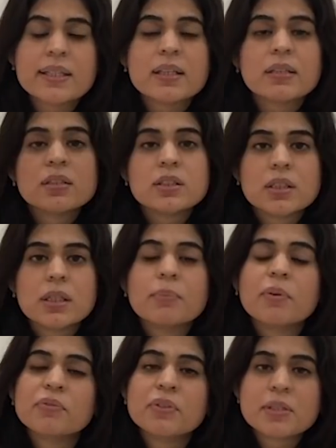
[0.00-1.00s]
and the shape
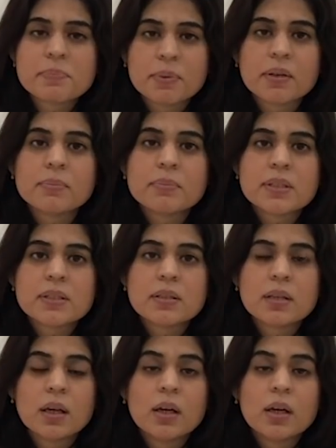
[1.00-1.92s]
of the sperms.